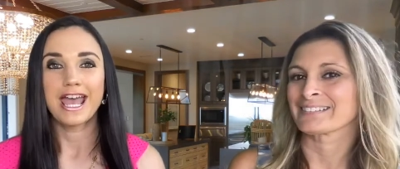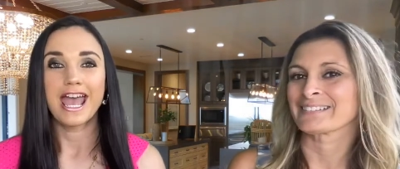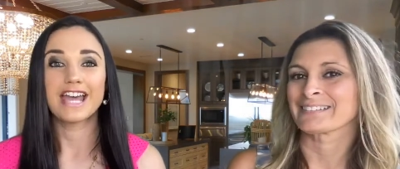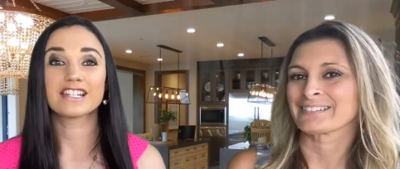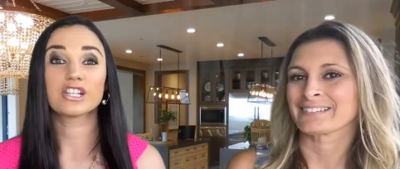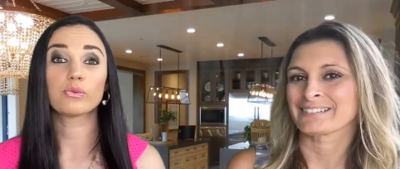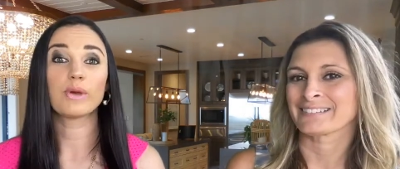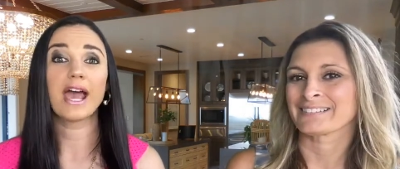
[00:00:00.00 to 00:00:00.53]

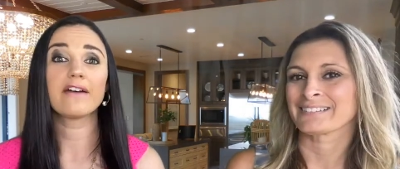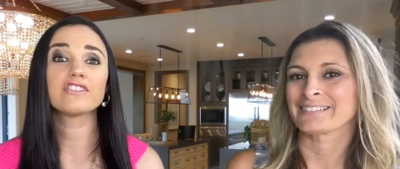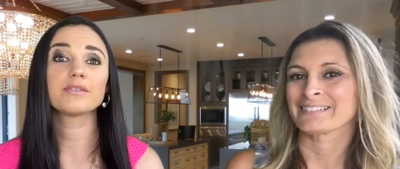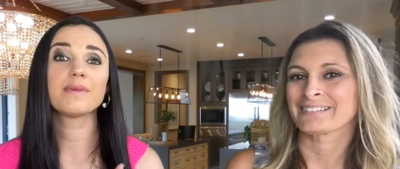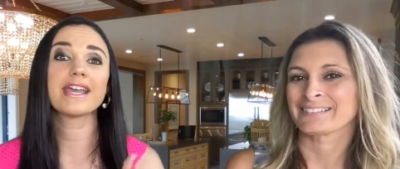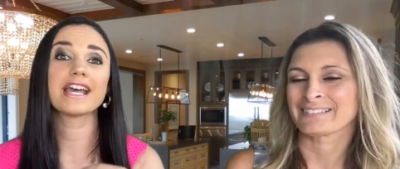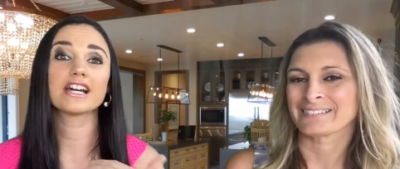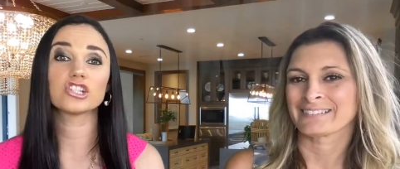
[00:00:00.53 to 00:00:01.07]
Speaker 1: And so we have
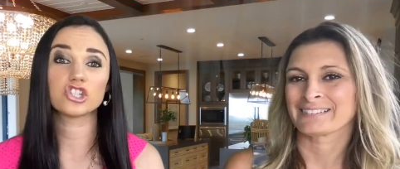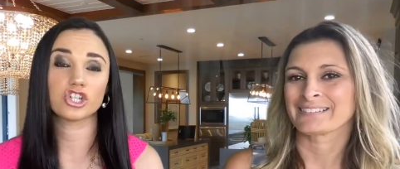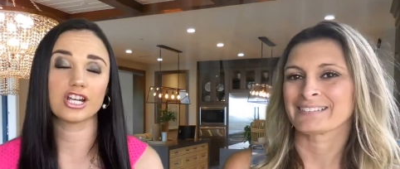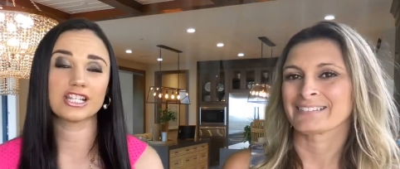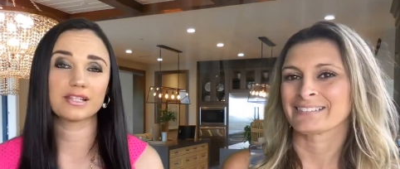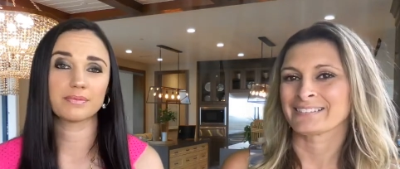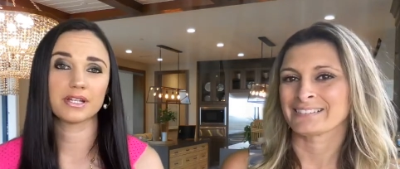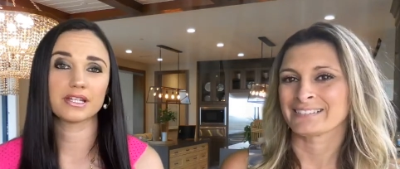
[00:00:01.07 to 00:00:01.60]
to make
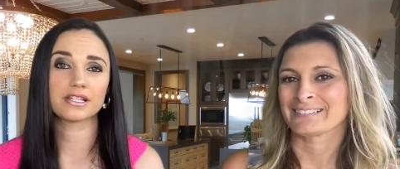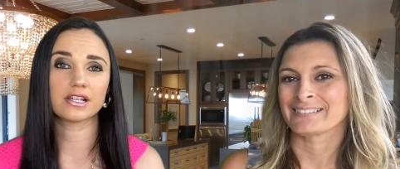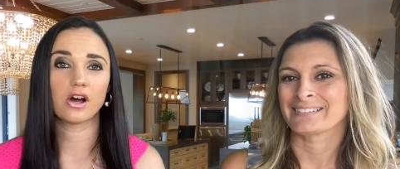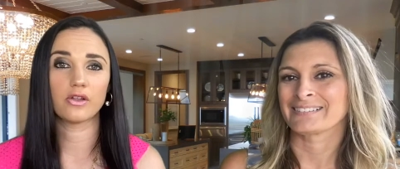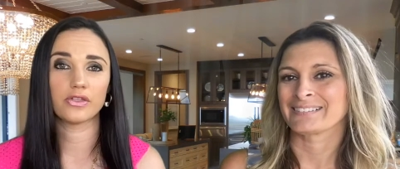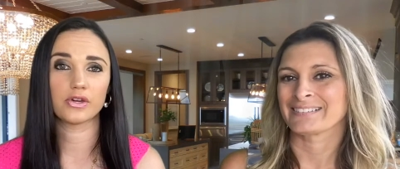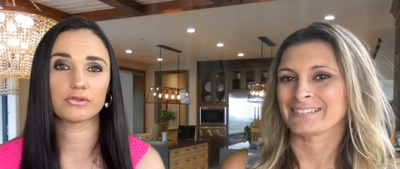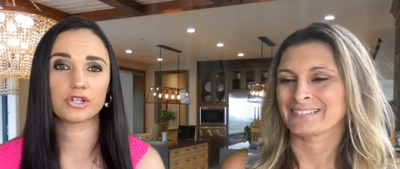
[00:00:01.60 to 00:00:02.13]
adjustments
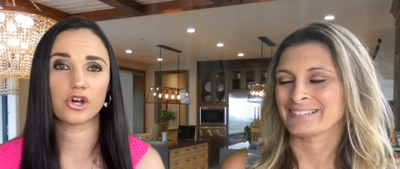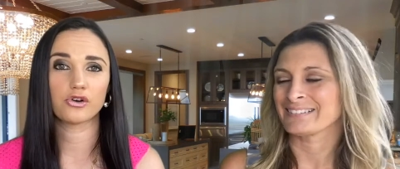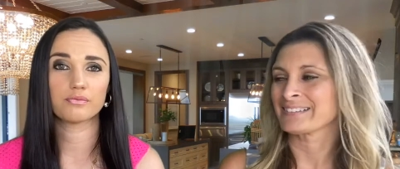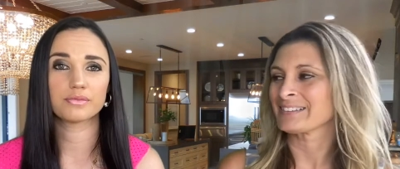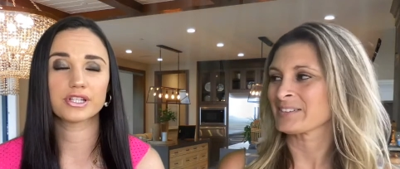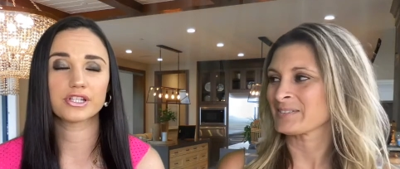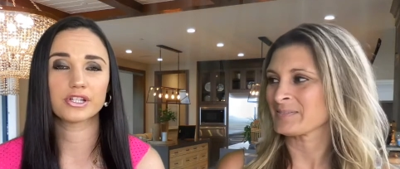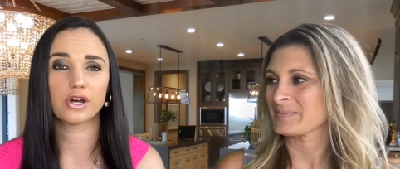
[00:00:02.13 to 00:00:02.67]
on those
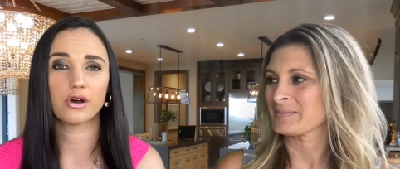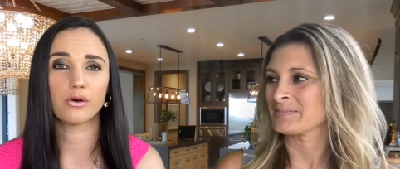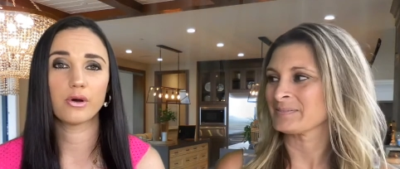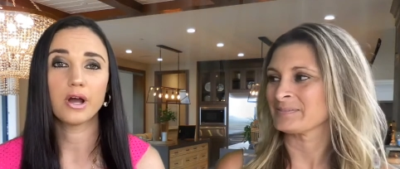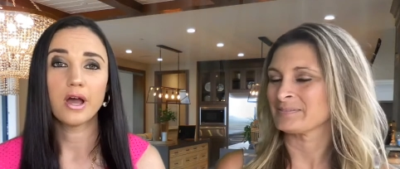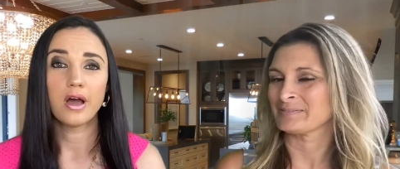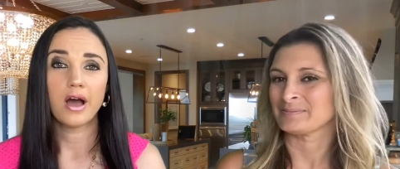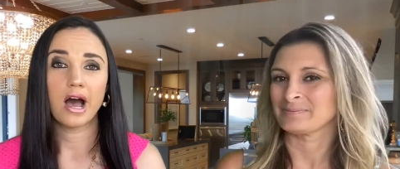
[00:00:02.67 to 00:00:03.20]
homes.
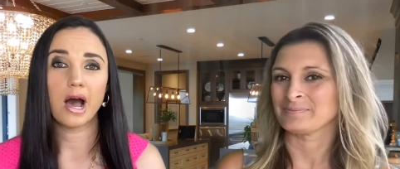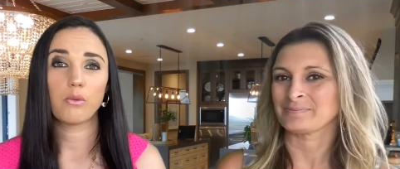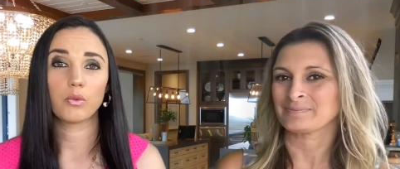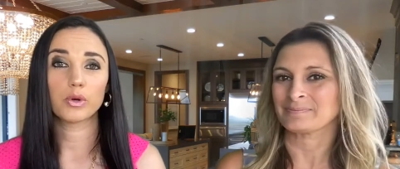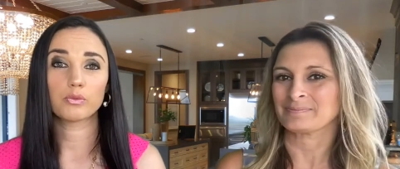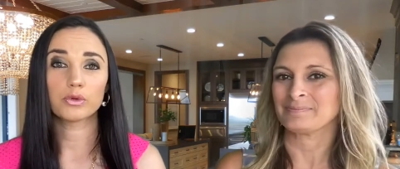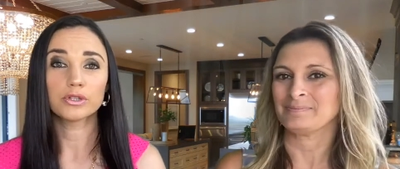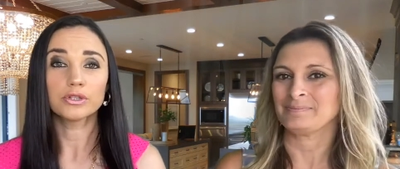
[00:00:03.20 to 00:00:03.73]
So um,
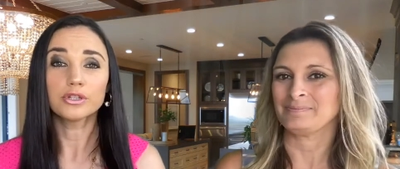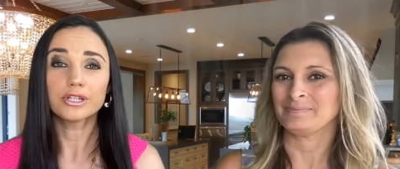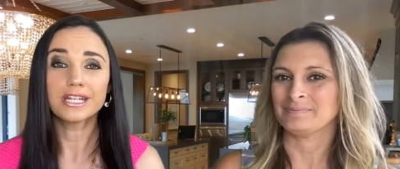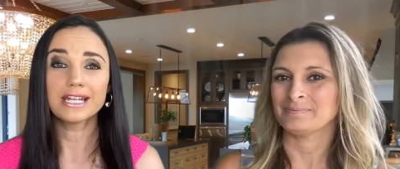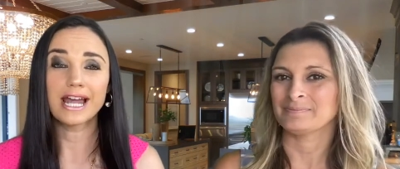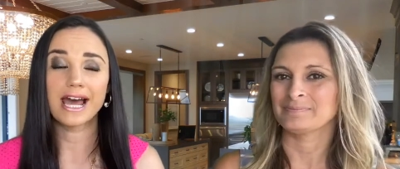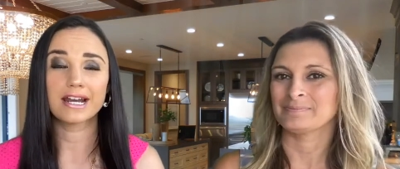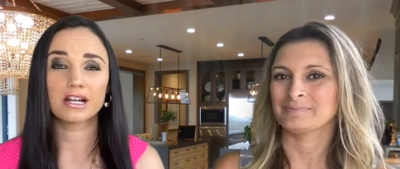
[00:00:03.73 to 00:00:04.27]
when we're
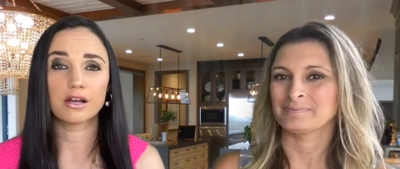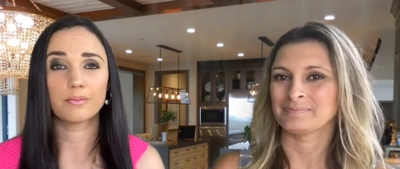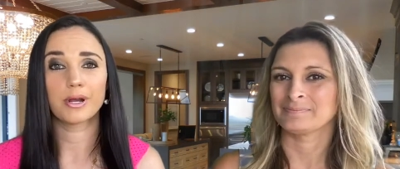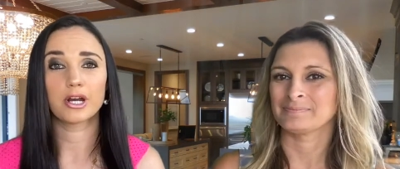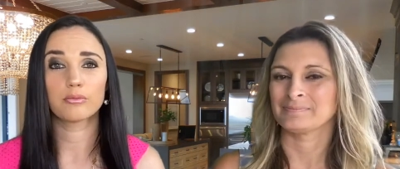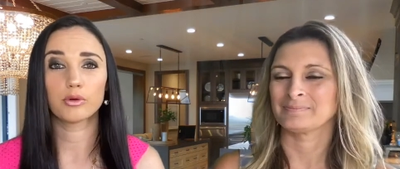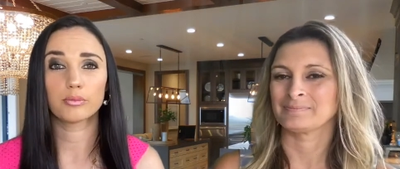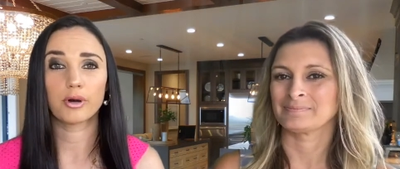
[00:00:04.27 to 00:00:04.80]
looking at a
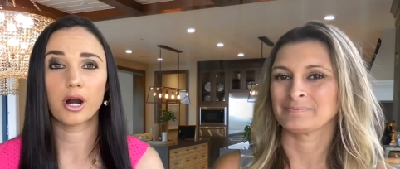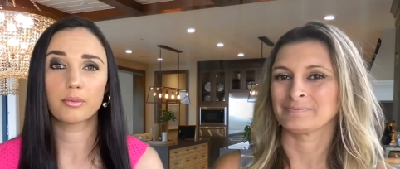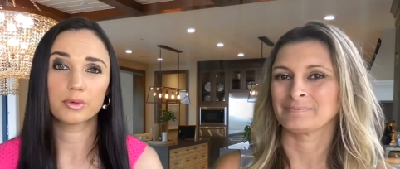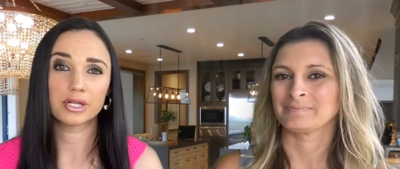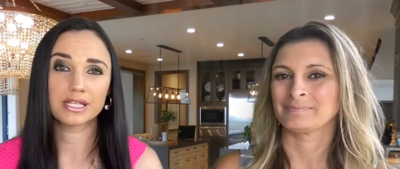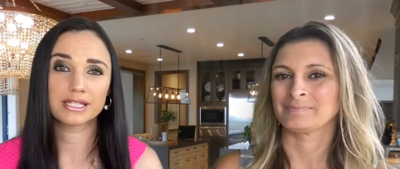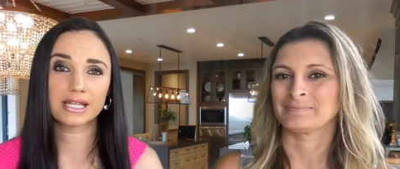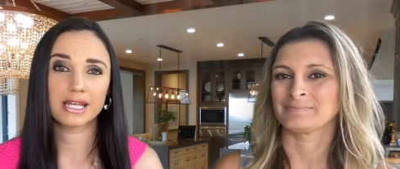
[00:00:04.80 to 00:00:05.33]
comparable
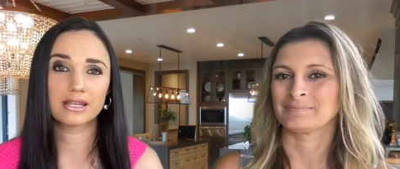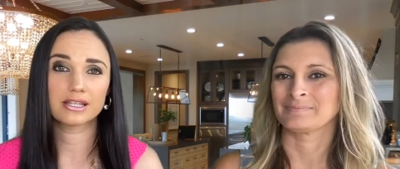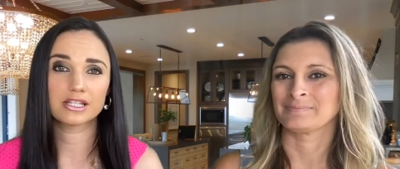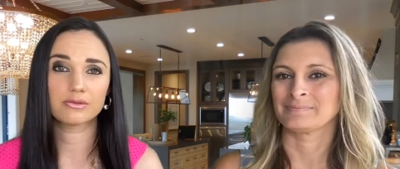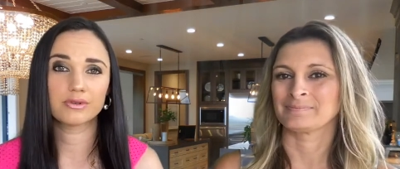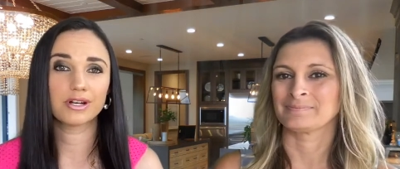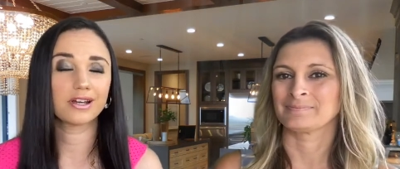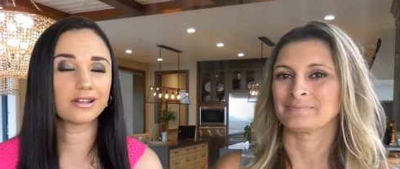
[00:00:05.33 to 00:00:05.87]
property, say
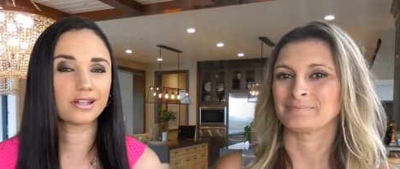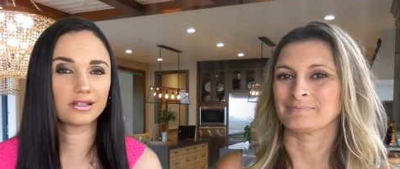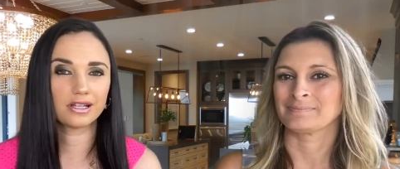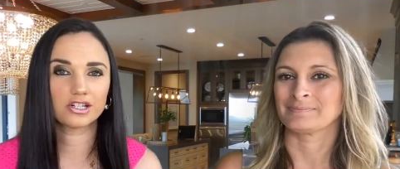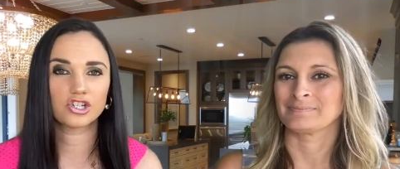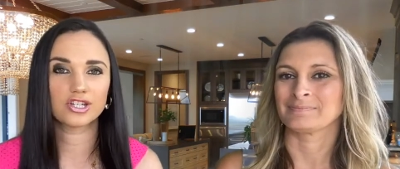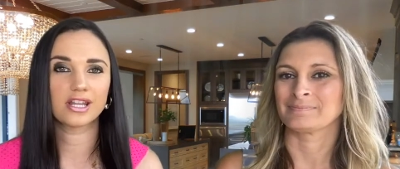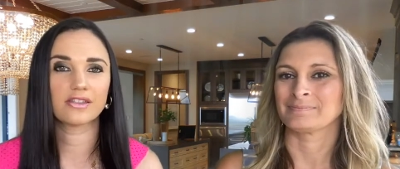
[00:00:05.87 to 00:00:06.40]
this one, again,
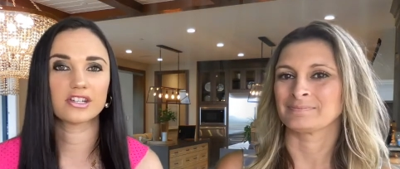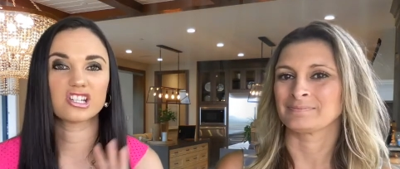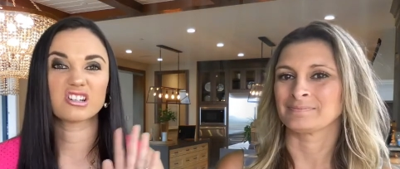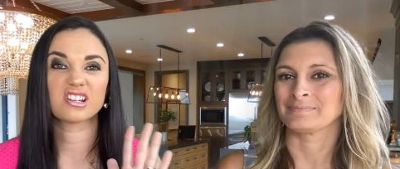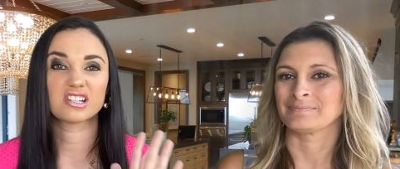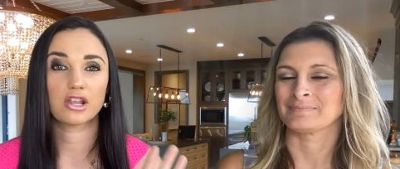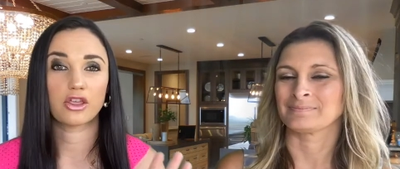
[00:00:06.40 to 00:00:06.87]
like she said, this one has a